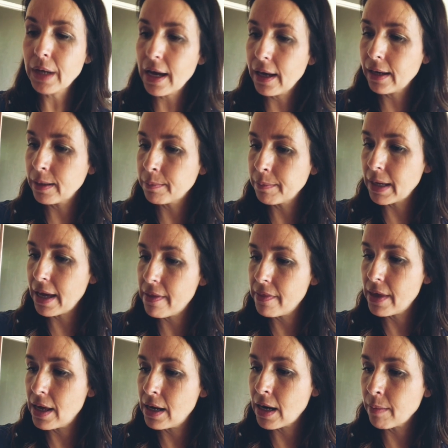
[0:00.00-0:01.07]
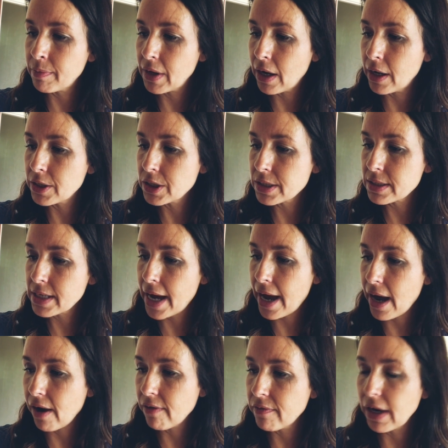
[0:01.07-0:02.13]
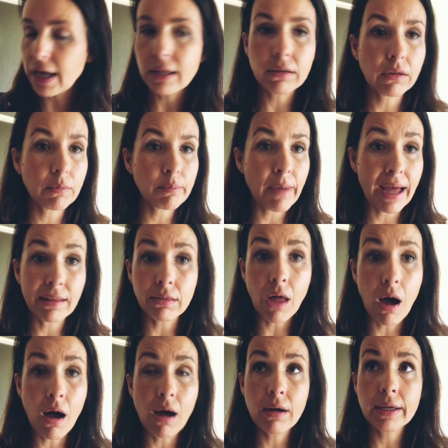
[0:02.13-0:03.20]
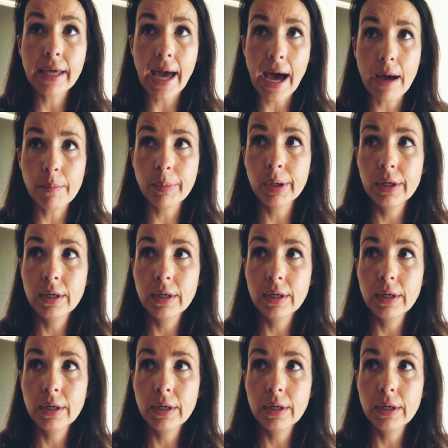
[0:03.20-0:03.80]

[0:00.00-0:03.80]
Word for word: Um, and then up there I just have a my long gap